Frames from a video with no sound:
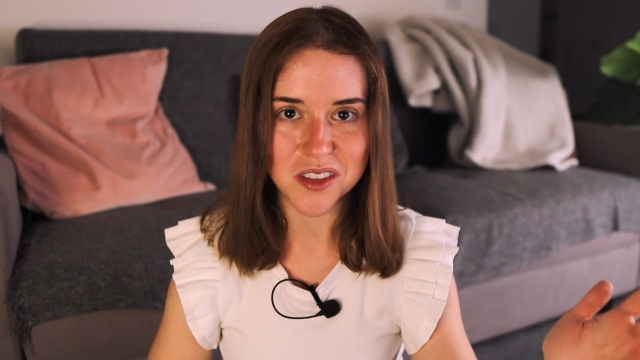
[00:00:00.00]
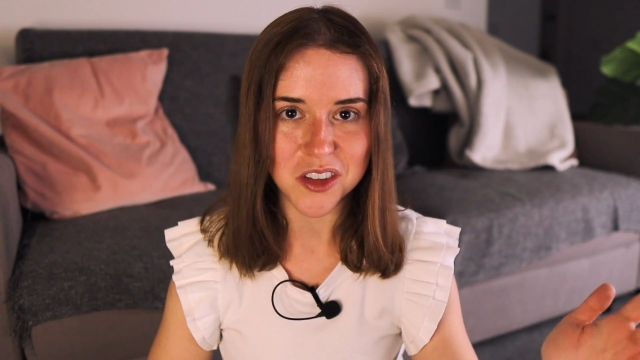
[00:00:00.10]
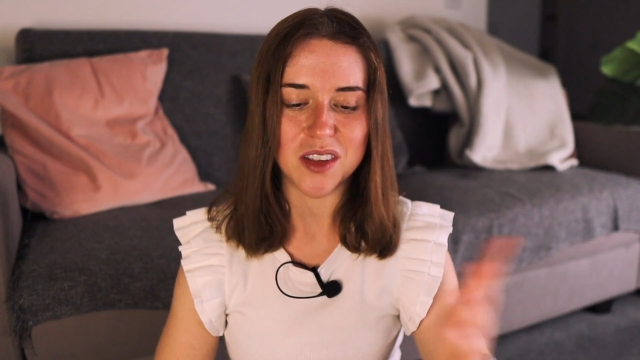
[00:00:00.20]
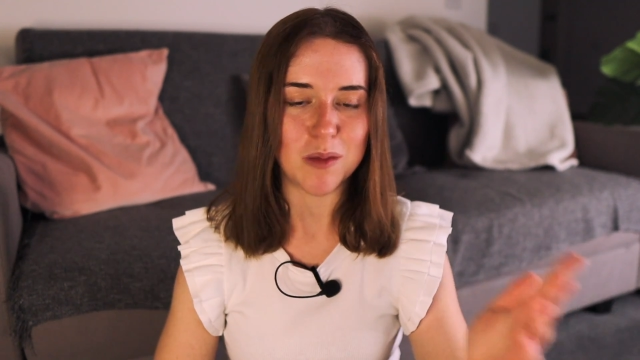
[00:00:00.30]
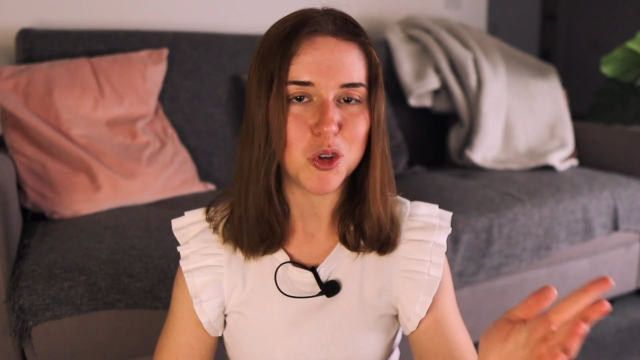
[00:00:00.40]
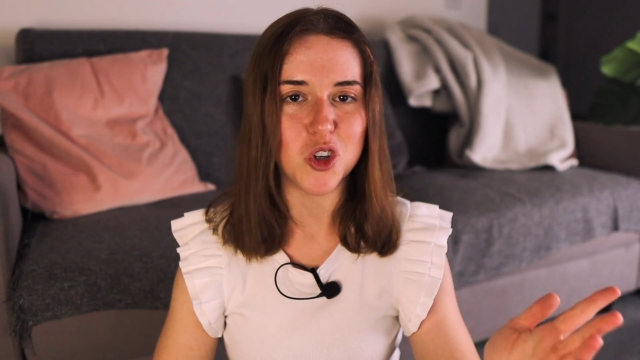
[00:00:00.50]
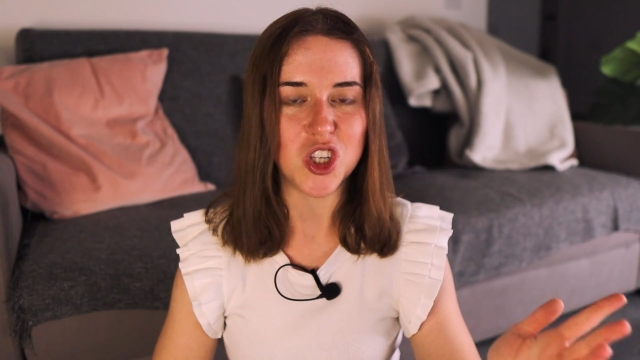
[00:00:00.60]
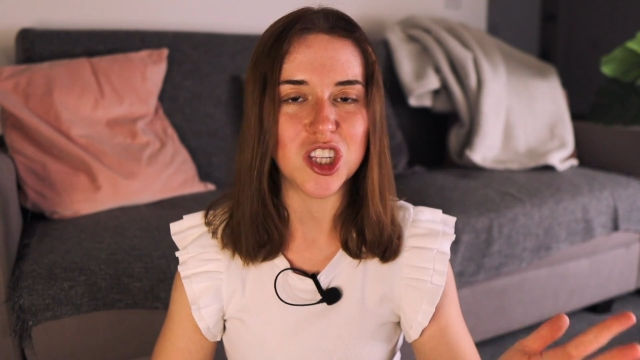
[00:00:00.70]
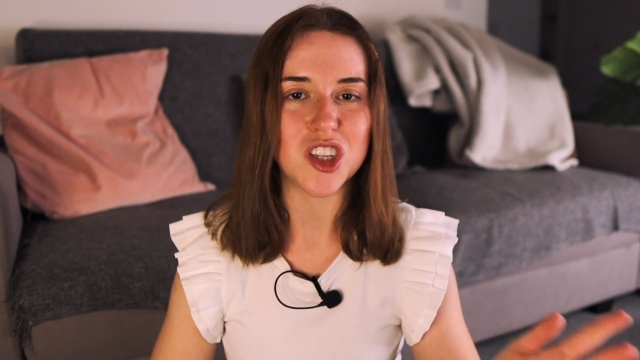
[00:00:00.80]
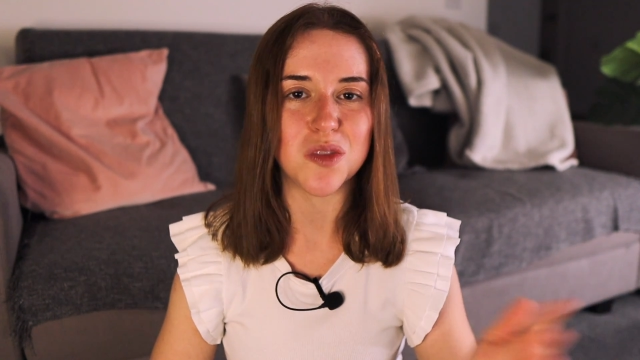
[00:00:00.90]
because I'm sure
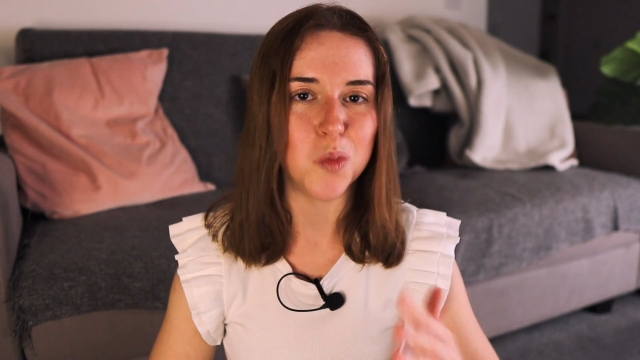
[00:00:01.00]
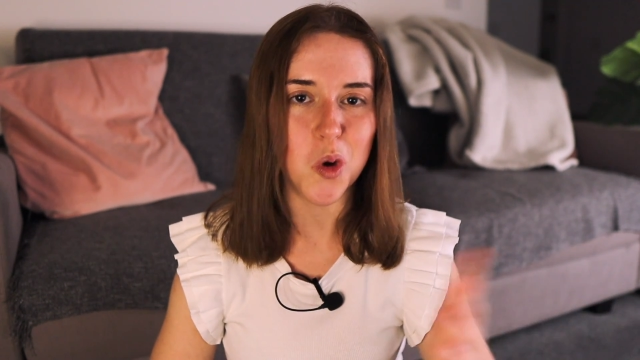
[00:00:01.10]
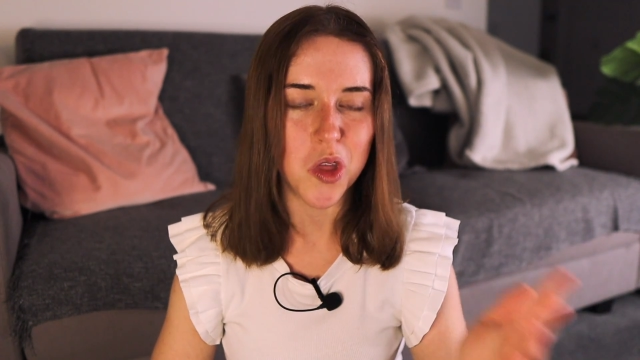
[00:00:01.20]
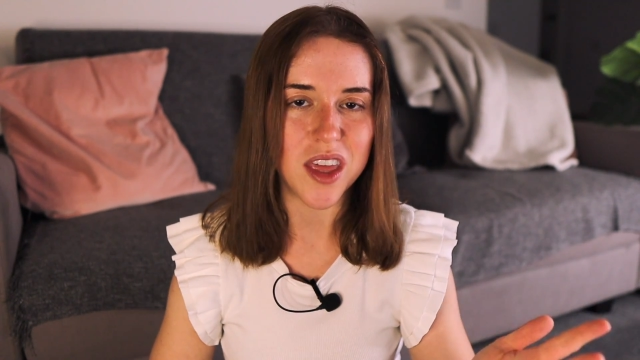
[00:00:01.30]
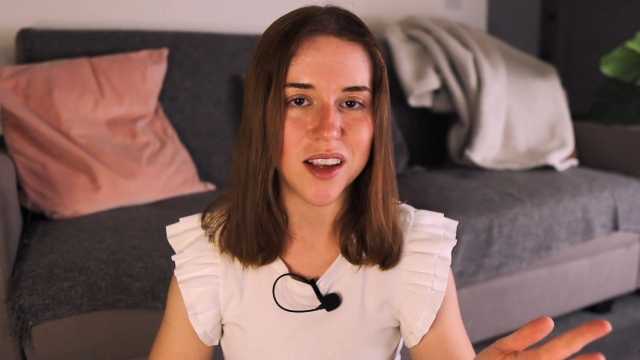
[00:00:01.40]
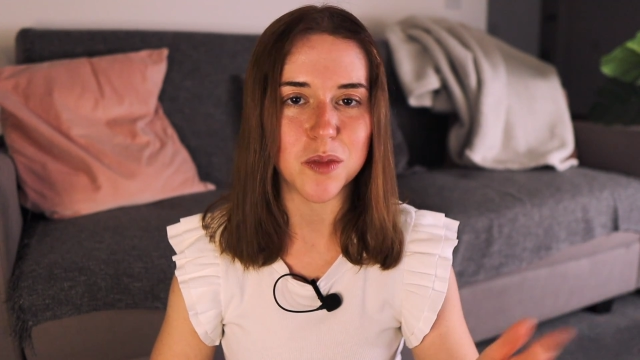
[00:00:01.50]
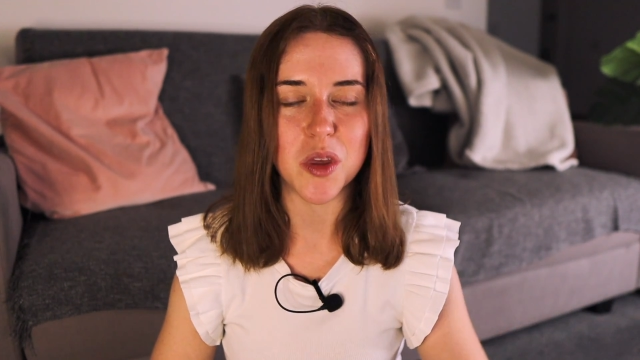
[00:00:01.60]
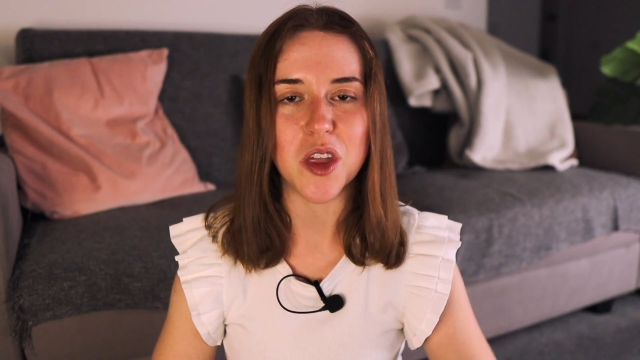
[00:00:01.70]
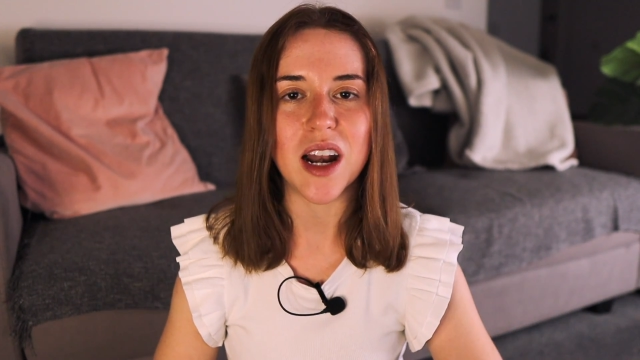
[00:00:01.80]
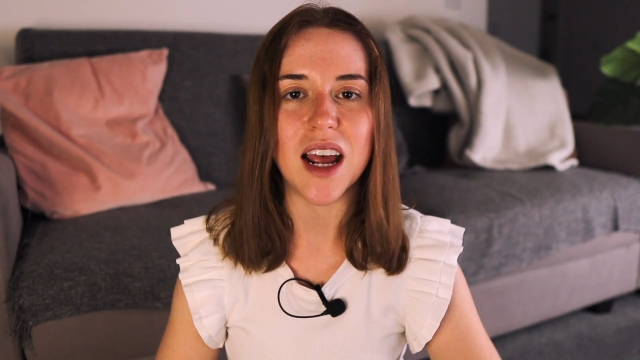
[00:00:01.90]
she does more things
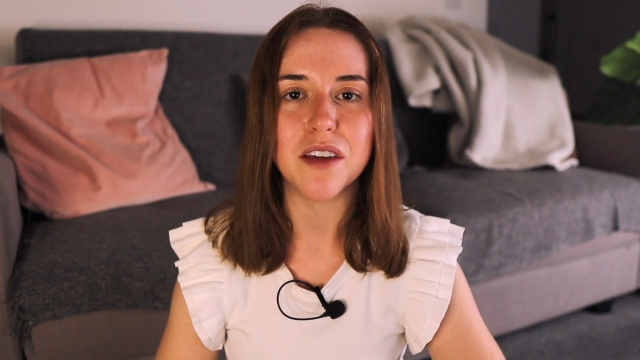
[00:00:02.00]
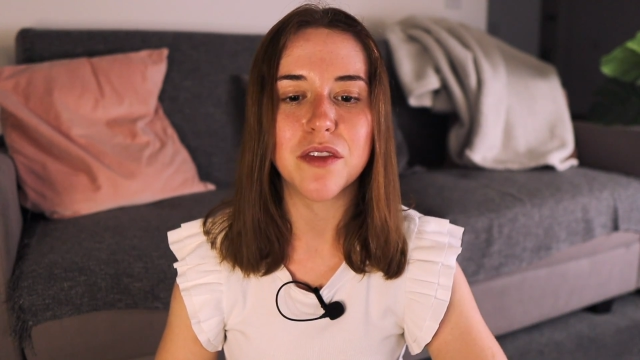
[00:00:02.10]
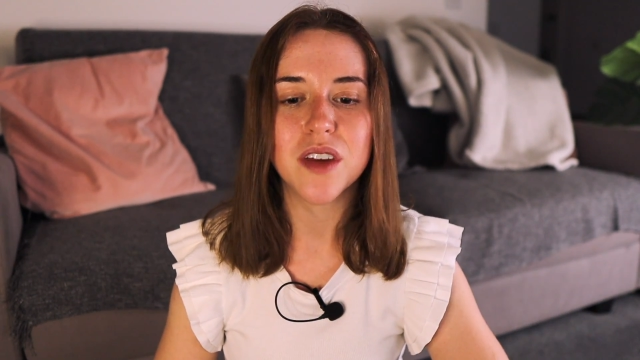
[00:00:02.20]
with her life.